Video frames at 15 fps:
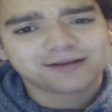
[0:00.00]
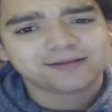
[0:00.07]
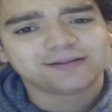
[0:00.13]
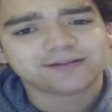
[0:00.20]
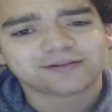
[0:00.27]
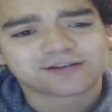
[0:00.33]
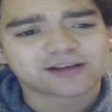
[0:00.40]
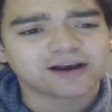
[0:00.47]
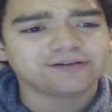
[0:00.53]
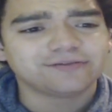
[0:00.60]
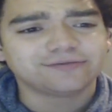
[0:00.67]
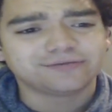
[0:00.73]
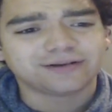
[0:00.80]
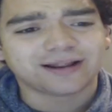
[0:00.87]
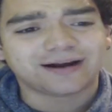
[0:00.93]

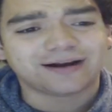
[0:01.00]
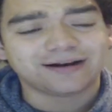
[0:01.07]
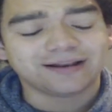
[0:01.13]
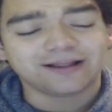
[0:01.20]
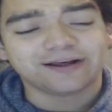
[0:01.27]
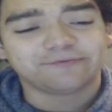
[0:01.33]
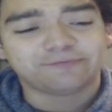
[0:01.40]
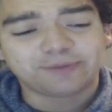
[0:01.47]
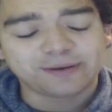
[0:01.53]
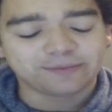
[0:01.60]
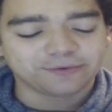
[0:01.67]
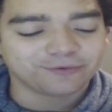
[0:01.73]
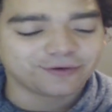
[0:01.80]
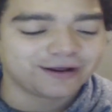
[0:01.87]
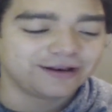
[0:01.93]
so, there are a lot of
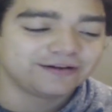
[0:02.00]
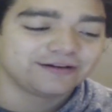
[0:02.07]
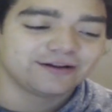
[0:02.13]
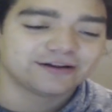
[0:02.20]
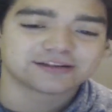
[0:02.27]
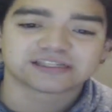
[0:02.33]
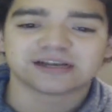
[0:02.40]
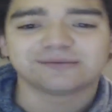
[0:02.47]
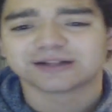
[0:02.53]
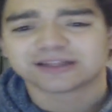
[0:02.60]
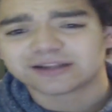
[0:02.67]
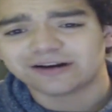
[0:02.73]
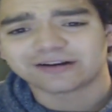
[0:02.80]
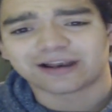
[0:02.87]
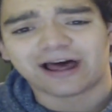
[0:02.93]
people when someone
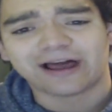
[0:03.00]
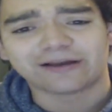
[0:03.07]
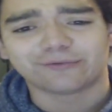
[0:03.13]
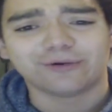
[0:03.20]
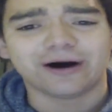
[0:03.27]
talk like,